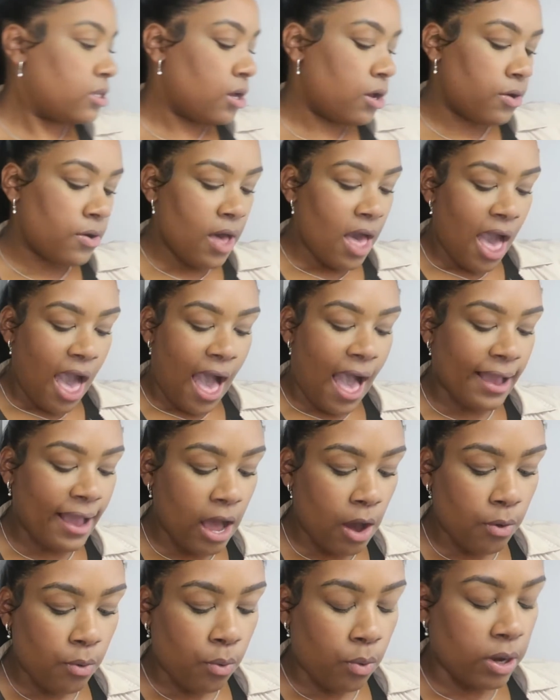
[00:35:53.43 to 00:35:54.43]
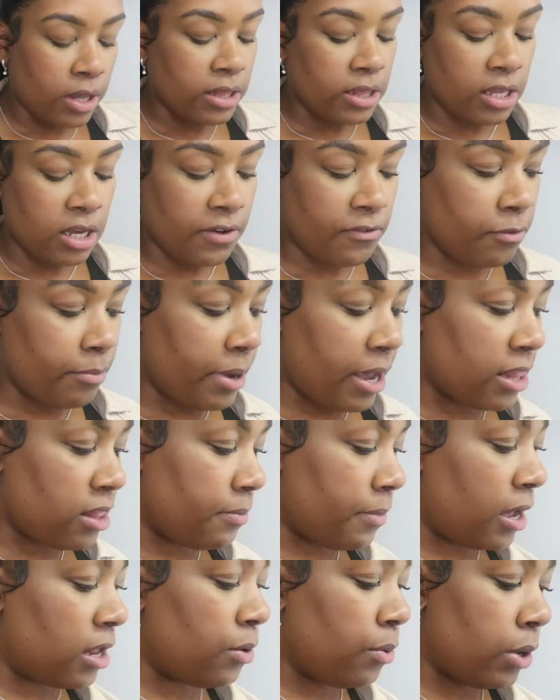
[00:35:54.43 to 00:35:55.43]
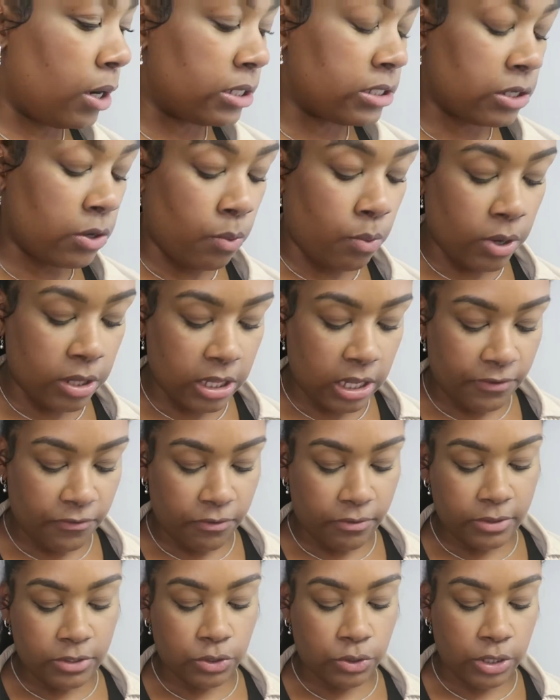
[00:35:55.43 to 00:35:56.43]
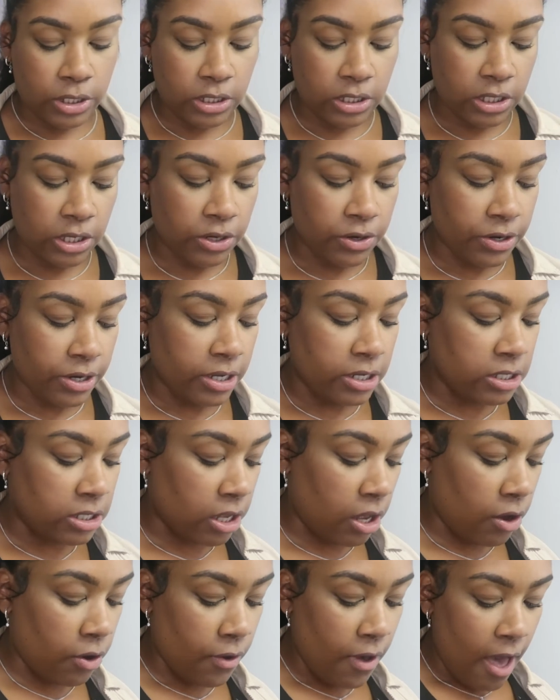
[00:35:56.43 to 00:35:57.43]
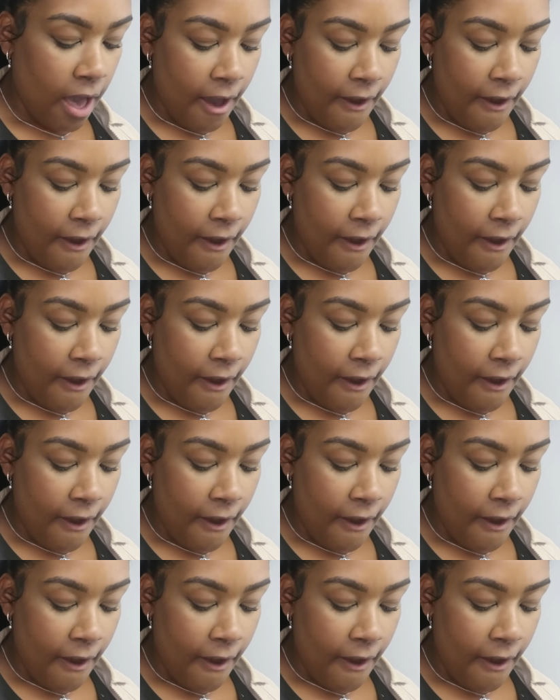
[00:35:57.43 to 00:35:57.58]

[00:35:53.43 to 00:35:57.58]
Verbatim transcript: So I got one thing from Bath & Body Works and one thing from Victoria's Secret. So